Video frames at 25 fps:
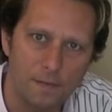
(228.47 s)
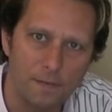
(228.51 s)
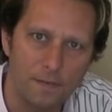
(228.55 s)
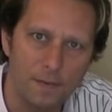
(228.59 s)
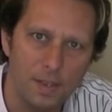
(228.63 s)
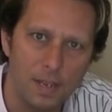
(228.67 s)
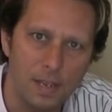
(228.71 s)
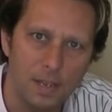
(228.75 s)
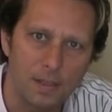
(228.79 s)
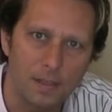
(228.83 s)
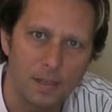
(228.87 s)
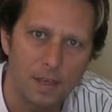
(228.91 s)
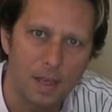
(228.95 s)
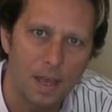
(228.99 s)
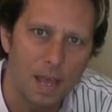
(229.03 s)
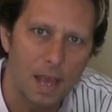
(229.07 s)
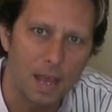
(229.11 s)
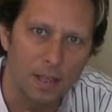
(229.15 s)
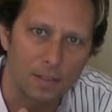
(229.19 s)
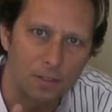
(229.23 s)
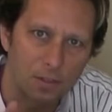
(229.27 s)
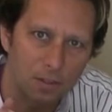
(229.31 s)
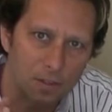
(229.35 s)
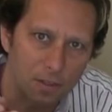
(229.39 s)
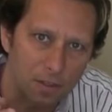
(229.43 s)
feet
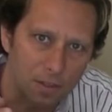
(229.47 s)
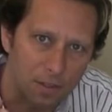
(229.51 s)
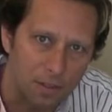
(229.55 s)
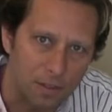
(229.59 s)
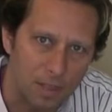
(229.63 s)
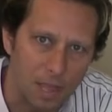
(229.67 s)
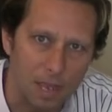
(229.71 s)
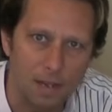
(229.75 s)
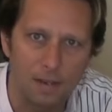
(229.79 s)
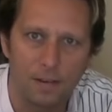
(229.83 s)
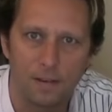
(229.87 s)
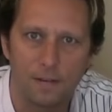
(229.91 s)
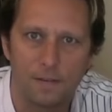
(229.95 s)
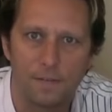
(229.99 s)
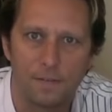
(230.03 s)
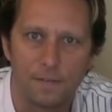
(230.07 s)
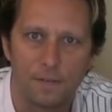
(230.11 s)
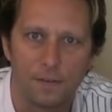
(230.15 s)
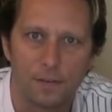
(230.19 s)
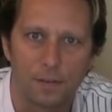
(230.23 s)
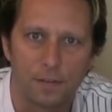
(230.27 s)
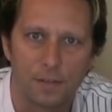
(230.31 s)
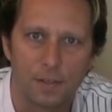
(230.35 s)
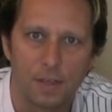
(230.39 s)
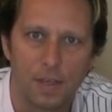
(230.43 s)
are just a standard
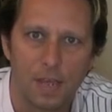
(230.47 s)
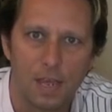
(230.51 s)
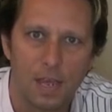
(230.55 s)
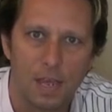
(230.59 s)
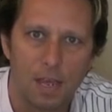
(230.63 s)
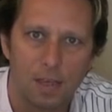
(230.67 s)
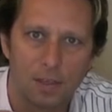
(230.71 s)
foot,